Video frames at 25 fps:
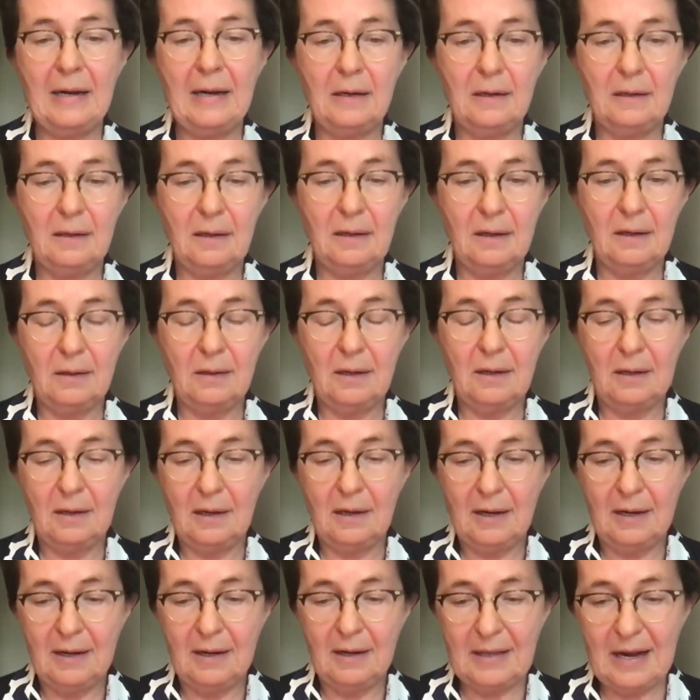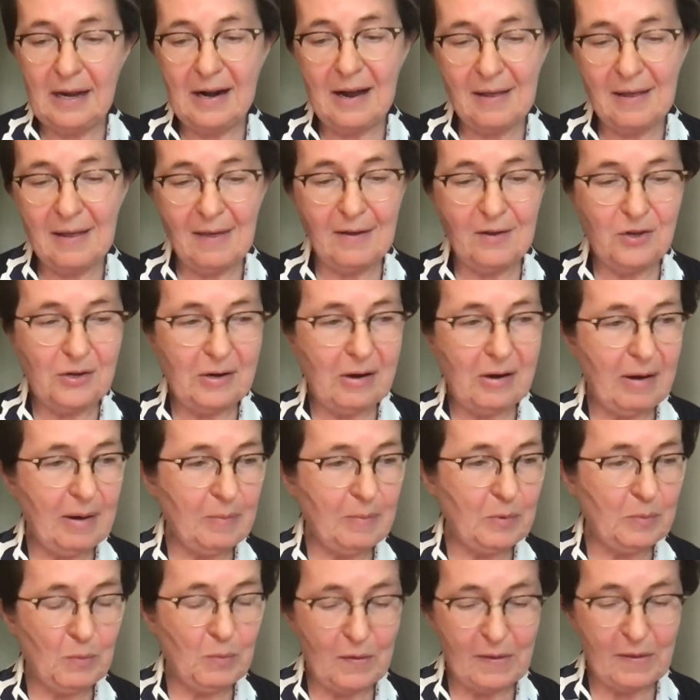research the
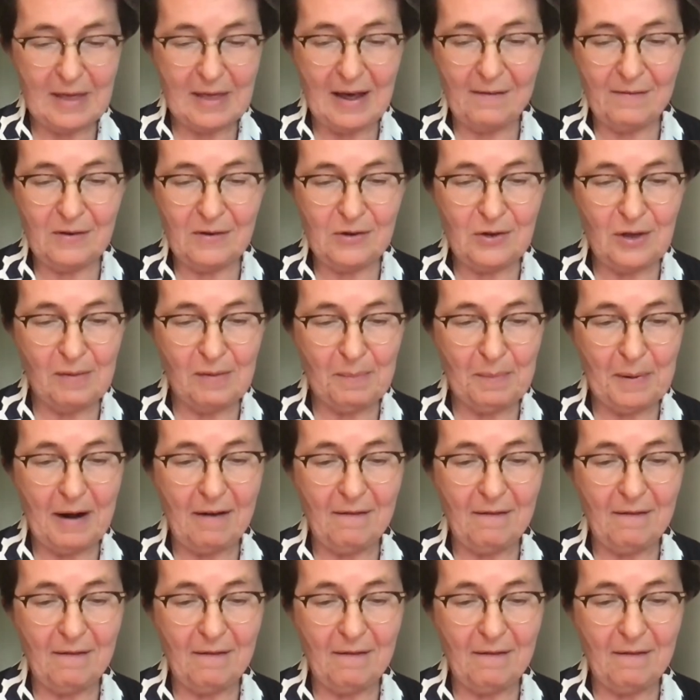Kielce pogrom.